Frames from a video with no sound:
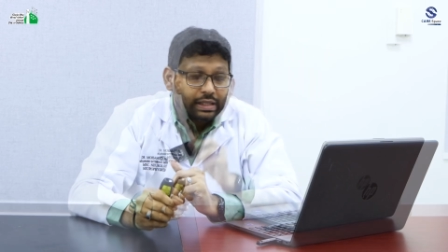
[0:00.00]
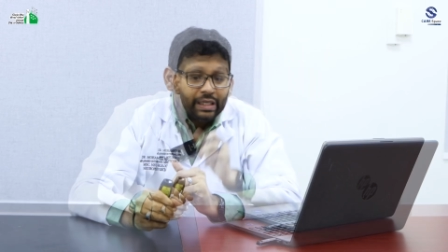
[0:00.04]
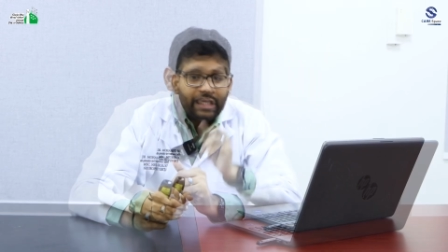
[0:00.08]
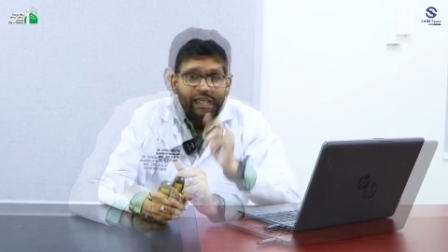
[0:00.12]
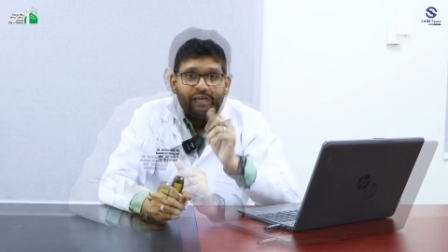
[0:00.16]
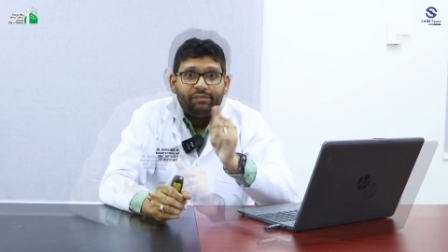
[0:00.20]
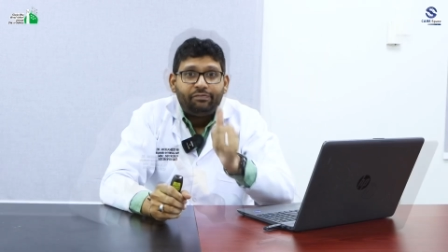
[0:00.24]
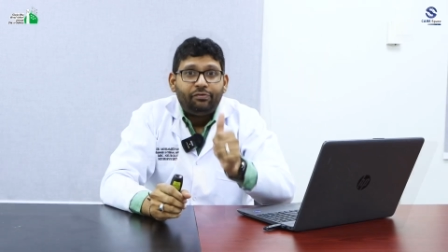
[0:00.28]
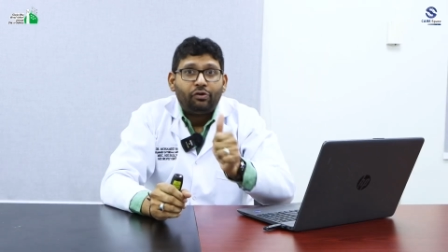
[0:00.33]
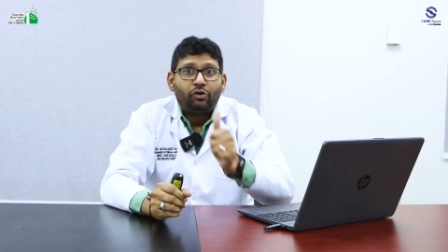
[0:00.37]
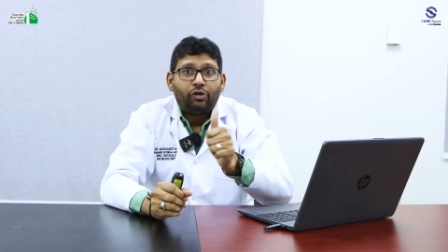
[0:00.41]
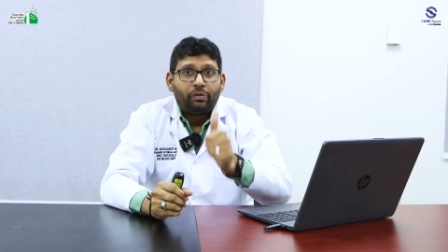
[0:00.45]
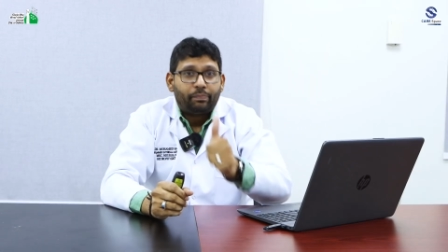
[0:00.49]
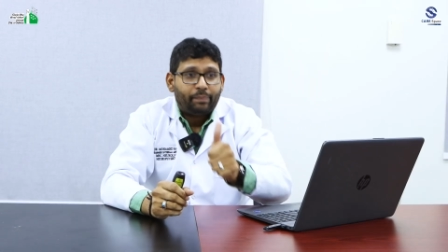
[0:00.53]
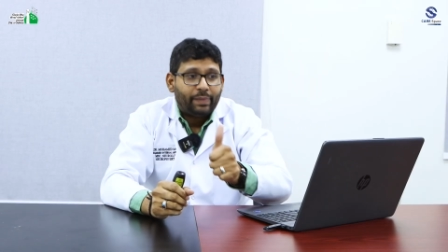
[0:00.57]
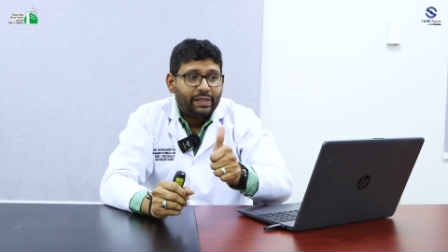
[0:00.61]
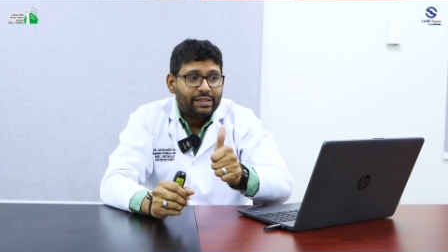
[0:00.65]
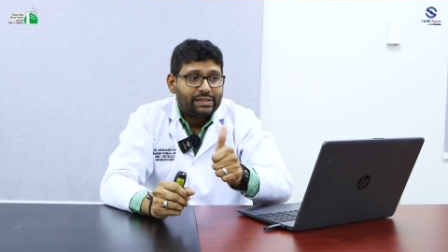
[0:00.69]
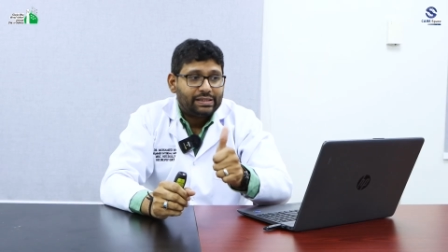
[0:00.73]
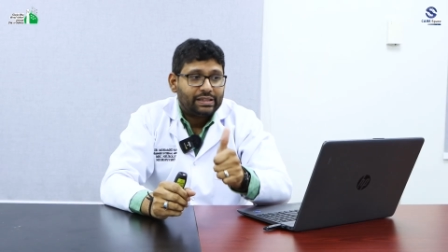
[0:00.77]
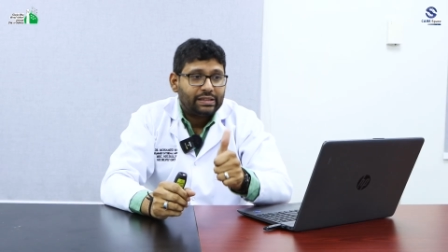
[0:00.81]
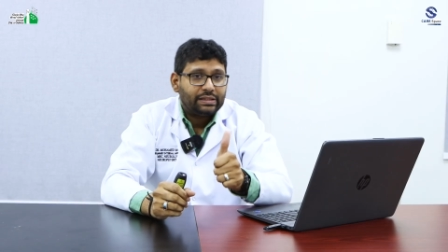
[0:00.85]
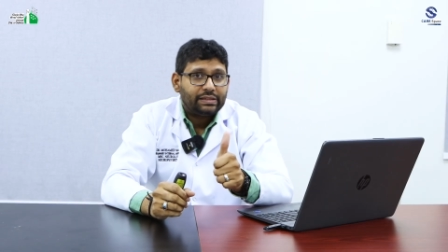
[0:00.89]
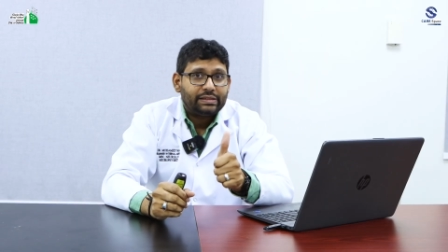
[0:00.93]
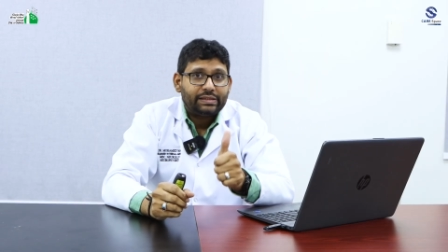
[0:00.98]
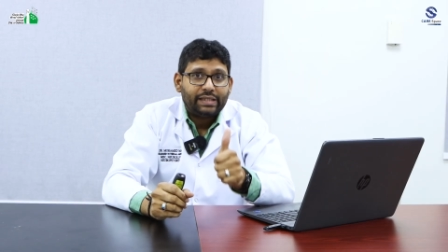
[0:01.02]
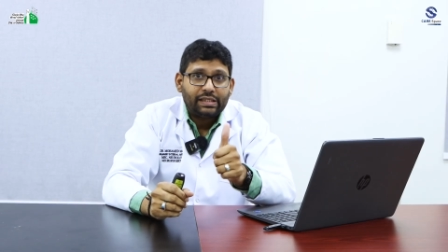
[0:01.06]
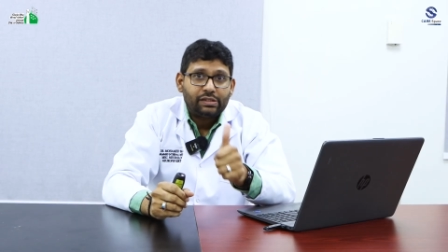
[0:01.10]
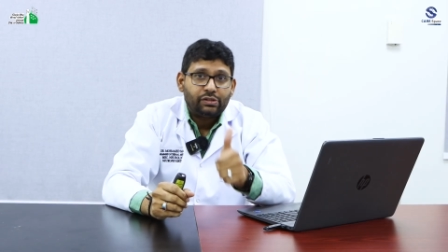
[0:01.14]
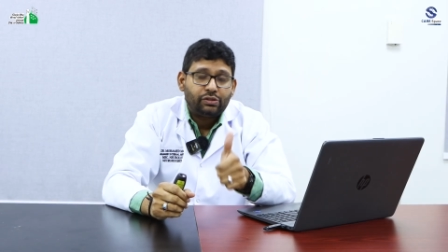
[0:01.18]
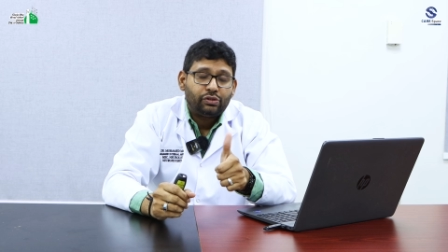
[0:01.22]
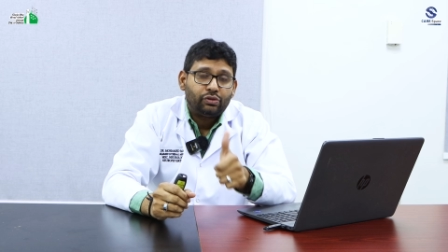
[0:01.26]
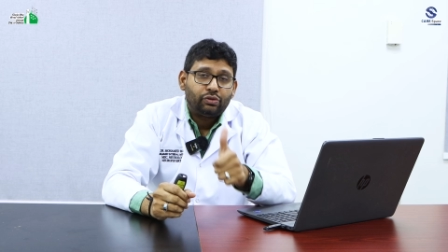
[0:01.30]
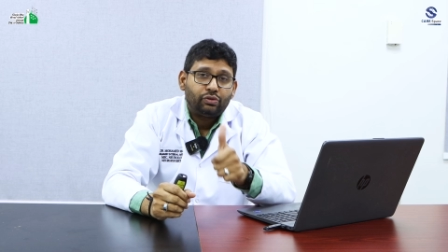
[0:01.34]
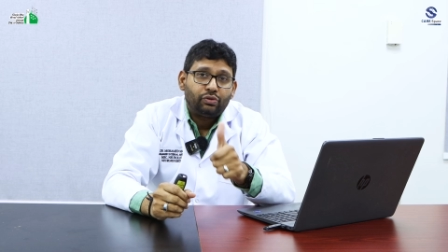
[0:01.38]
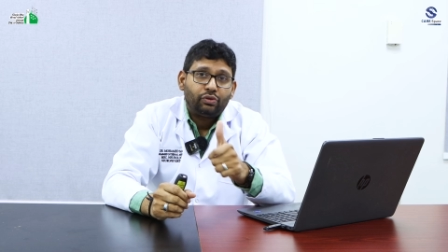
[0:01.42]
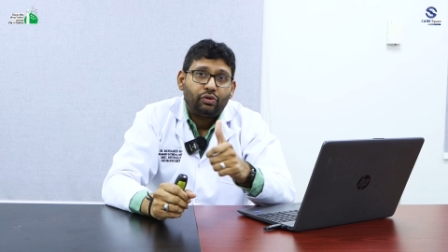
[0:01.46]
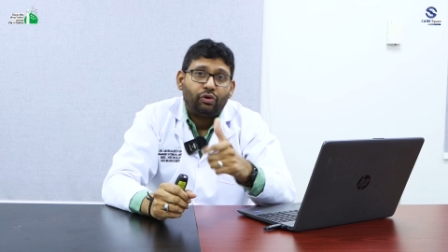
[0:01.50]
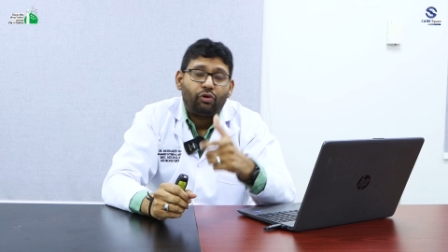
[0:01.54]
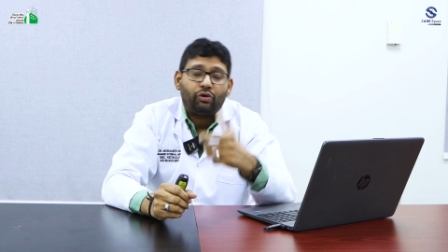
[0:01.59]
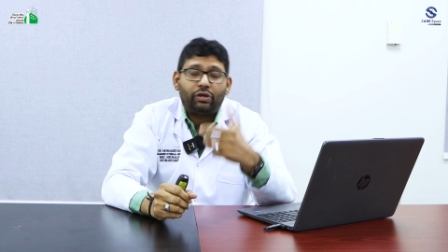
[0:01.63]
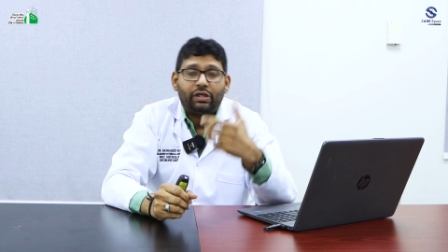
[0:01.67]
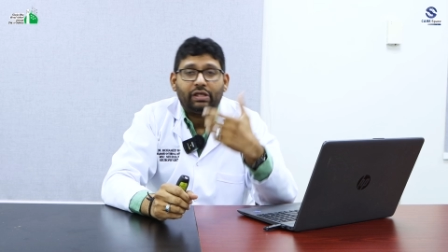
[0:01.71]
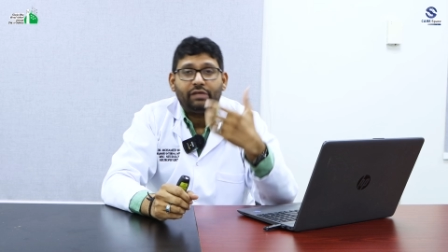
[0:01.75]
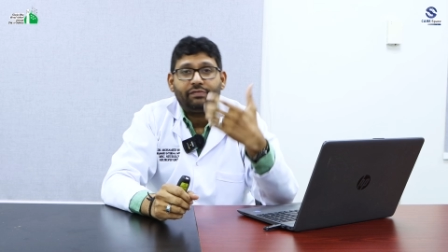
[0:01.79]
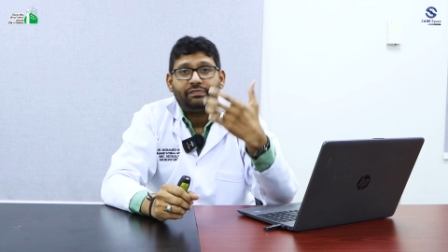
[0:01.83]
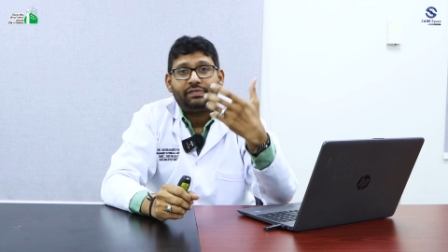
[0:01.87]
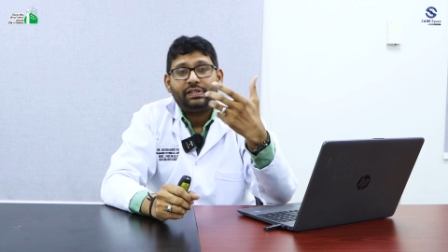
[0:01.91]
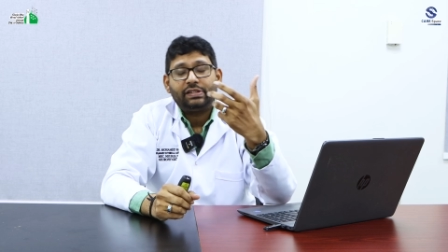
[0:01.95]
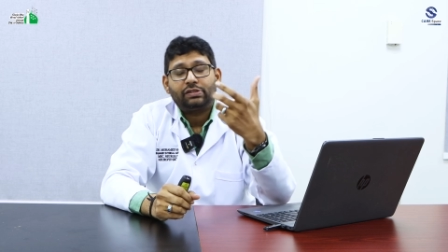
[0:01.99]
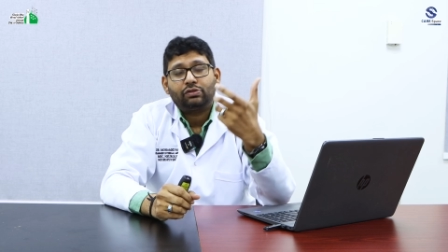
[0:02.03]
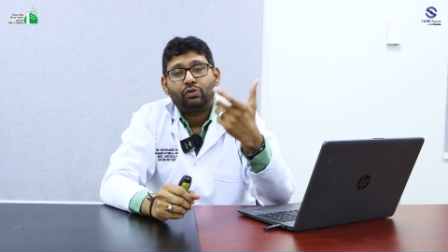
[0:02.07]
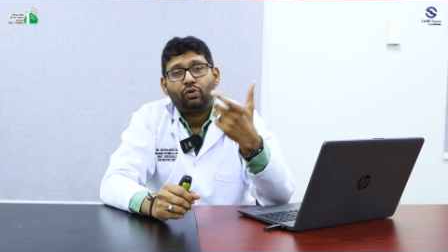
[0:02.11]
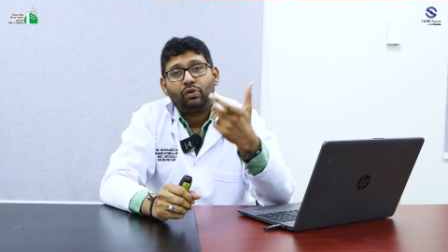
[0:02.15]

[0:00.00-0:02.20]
If your patient tells you, or if this